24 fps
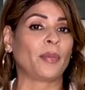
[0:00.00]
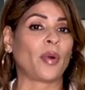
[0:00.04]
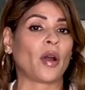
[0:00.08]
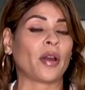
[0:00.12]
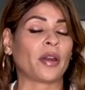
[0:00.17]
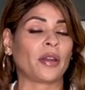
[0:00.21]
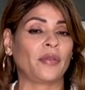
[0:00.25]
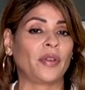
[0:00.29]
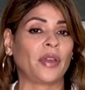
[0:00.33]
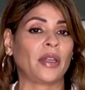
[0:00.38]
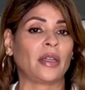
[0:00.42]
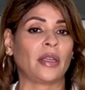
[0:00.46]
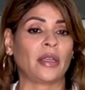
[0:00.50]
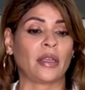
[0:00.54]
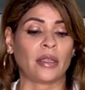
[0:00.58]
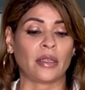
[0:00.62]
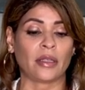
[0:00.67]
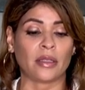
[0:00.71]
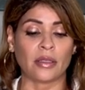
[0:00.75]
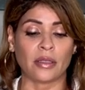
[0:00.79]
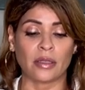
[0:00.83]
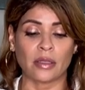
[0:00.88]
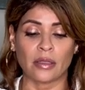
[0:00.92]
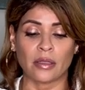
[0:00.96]
part of it
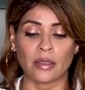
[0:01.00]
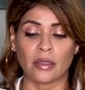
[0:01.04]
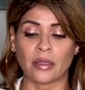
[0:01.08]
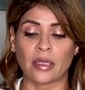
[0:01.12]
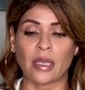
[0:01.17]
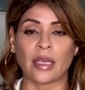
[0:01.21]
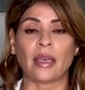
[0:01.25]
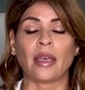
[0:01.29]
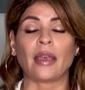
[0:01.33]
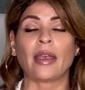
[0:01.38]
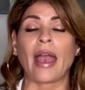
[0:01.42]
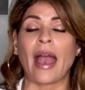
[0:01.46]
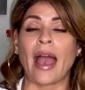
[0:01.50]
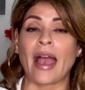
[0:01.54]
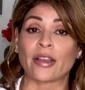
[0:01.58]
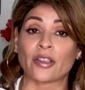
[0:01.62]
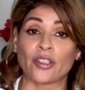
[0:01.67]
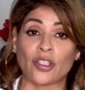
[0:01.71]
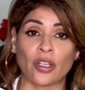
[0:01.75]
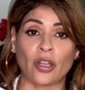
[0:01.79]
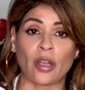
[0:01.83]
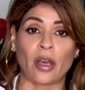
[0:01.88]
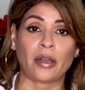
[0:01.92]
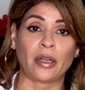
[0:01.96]
is taking
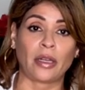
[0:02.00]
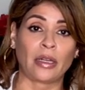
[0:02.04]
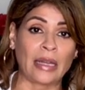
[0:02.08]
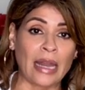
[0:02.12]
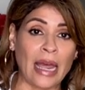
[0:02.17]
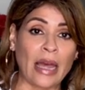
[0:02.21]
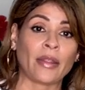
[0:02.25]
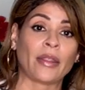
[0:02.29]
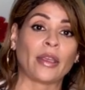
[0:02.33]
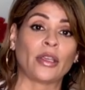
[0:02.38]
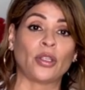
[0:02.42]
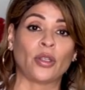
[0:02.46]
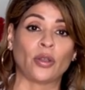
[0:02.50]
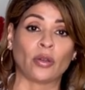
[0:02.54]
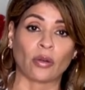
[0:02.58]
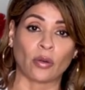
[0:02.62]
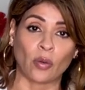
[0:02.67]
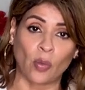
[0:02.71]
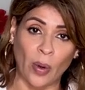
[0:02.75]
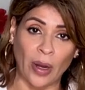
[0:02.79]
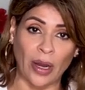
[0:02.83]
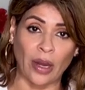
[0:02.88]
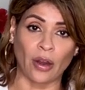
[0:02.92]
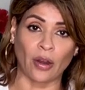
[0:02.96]
action on it now that you're
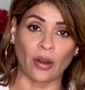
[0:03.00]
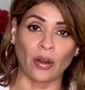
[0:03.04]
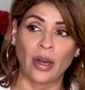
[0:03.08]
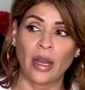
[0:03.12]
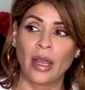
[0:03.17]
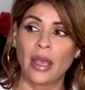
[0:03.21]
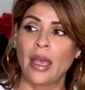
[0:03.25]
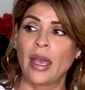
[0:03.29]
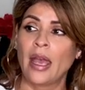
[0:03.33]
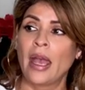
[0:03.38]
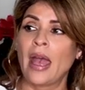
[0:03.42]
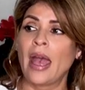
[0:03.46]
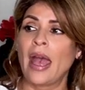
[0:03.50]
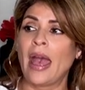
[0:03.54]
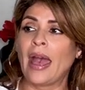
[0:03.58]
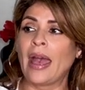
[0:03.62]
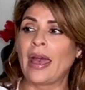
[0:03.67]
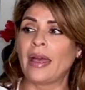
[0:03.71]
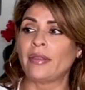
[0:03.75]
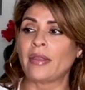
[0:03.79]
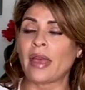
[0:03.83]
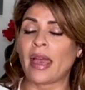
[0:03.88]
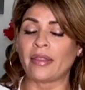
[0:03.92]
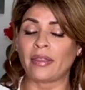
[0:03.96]
aware.
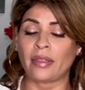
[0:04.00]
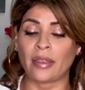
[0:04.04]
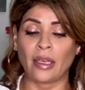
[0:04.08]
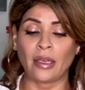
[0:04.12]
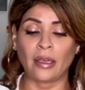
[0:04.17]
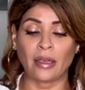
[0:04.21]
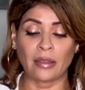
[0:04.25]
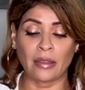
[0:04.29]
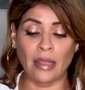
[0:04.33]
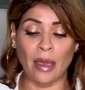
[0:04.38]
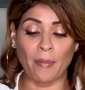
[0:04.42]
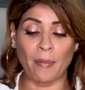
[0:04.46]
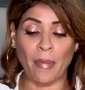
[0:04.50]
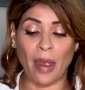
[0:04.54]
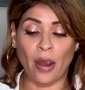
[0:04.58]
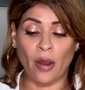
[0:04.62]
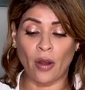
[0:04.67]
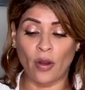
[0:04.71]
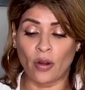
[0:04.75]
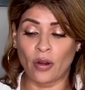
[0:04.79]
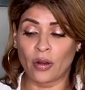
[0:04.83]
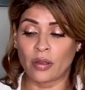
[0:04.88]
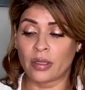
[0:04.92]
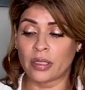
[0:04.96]
And I think that my
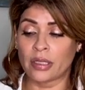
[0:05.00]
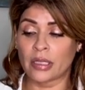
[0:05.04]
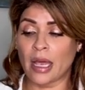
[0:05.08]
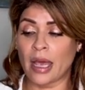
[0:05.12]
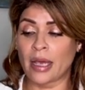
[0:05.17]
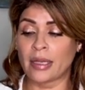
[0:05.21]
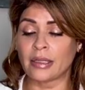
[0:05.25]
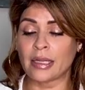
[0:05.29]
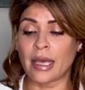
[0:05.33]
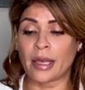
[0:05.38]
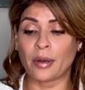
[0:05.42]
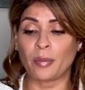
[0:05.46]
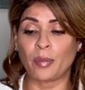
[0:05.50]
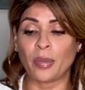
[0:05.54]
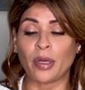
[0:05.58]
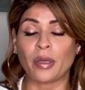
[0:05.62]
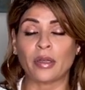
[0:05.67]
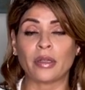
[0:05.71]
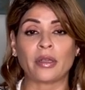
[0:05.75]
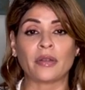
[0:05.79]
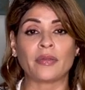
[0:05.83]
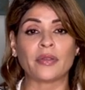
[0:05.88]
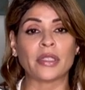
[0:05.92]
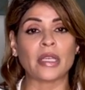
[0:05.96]
earth signs had a
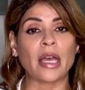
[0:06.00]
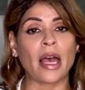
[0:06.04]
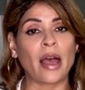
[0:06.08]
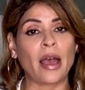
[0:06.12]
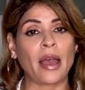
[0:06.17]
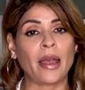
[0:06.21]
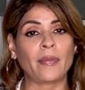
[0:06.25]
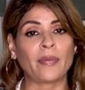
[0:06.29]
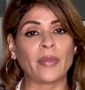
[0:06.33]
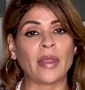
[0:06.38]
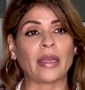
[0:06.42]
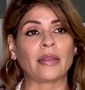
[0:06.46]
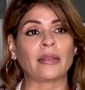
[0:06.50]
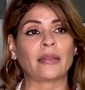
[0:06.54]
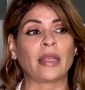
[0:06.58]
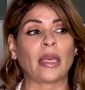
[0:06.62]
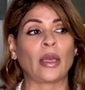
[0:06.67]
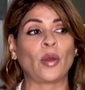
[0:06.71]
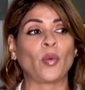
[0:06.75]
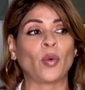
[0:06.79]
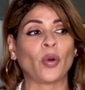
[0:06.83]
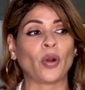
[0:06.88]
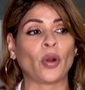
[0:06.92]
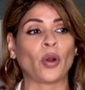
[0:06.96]
period of time that
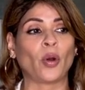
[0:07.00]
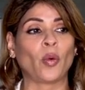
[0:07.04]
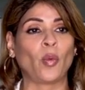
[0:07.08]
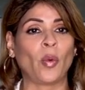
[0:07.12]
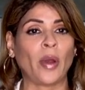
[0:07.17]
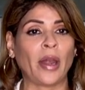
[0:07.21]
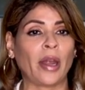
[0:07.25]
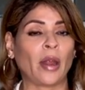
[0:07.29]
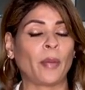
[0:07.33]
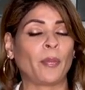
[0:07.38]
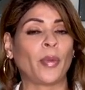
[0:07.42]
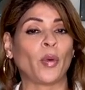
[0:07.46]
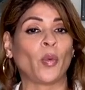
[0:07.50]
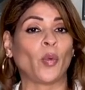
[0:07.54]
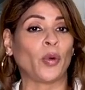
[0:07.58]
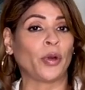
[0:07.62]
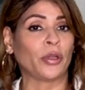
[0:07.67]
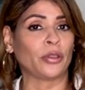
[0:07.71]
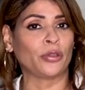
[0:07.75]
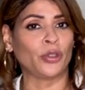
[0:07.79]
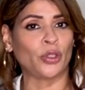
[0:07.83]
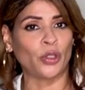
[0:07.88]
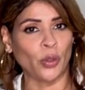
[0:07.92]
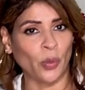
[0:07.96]
they were aware but
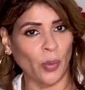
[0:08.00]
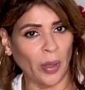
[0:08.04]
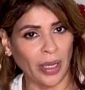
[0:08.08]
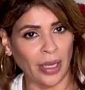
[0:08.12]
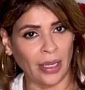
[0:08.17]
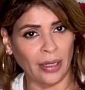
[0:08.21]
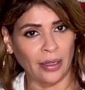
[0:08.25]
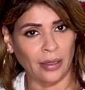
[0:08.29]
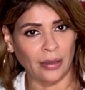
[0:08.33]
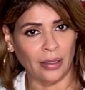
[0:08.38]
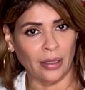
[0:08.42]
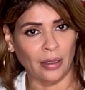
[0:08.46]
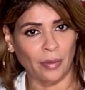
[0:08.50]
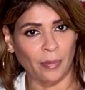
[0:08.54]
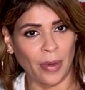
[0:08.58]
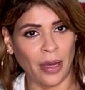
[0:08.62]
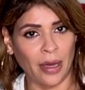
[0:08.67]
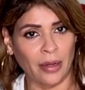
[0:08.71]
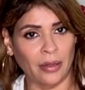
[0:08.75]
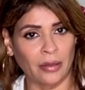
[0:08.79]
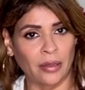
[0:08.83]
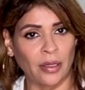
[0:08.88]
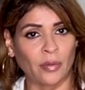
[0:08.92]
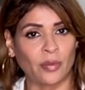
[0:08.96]
weren't doing anything
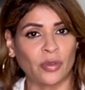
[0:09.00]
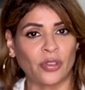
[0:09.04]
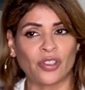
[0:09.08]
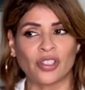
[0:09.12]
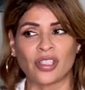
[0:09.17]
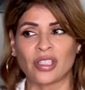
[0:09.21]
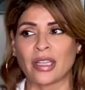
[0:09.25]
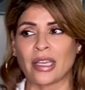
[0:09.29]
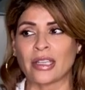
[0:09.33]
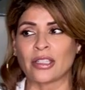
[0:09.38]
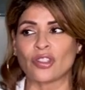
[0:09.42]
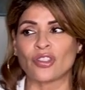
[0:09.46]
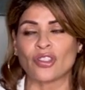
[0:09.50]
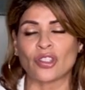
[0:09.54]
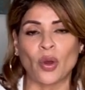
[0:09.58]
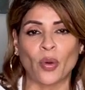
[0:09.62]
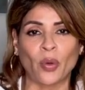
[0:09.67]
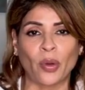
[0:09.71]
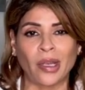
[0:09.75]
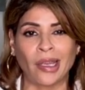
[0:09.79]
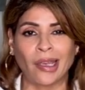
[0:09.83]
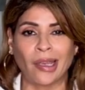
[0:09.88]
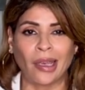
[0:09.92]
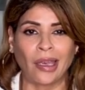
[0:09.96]
about it. They were just like
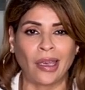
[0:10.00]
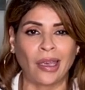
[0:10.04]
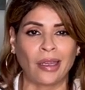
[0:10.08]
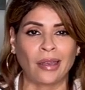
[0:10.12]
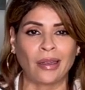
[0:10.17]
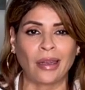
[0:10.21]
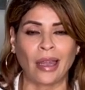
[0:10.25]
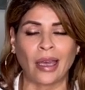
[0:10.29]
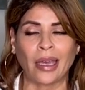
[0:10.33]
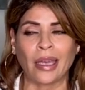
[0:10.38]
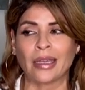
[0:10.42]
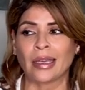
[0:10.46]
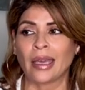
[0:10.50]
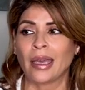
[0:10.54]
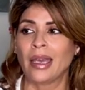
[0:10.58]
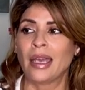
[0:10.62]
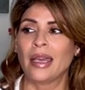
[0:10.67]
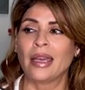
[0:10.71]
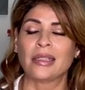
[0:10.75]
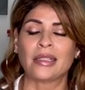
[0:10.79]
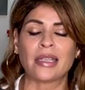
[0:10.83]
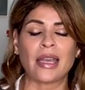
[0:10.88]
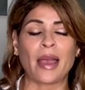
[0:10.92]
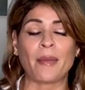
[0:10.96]
soaking in, like,
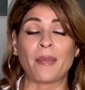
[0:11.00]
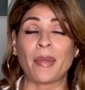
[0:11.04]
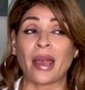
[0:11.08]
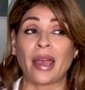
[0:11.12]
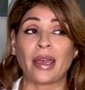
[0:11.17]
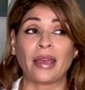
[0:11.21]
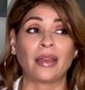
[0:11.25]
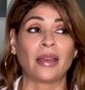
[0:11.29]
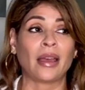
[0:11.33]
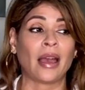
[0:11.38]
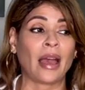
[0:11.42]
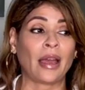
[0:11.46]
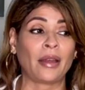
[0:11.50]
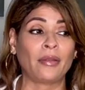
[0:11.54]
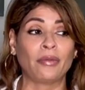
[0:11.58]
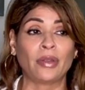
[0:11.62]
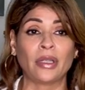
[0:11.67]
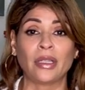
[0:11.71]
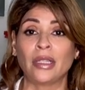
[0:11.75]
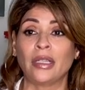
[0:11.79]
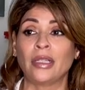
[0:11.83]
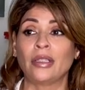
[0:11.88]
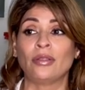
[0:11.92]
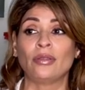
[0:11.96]
damn, I
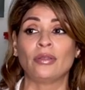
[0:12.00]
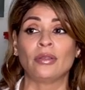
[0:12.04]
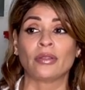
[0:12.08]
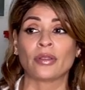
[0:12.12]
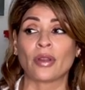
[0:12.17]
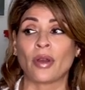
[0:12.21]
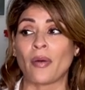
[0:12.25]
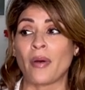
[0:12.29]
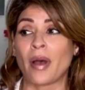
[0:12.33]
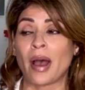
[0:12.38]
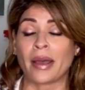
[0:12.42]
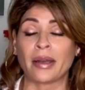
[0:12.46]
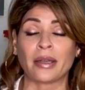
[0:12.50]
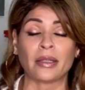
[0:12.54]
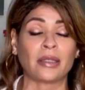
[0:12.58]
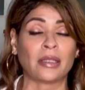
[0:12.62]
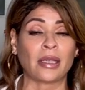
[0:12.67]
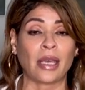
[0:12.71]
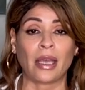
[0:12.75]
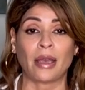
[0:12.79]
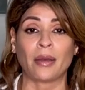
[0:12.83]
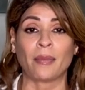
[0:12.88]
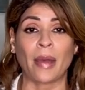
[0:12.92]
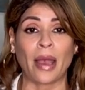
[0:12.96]
really know how to
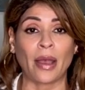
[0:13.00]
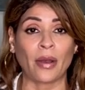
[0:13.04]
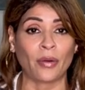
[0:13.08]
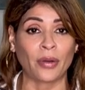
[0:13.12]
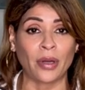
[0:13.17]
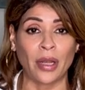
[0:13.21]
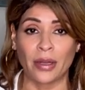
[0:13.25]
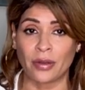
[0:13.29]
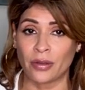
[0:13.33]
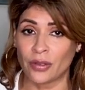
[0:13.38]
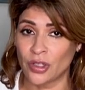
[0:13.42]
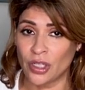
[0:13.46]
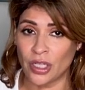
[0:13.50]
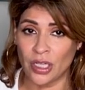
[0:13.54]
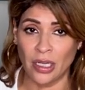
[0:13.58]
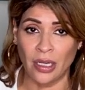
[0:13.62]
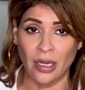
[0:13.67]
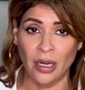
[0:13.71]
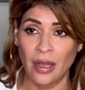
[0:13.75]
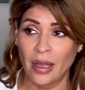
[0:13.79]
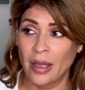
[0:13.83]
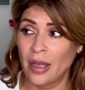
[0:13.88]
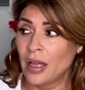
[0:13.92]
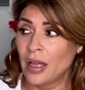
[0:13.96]
take my own energy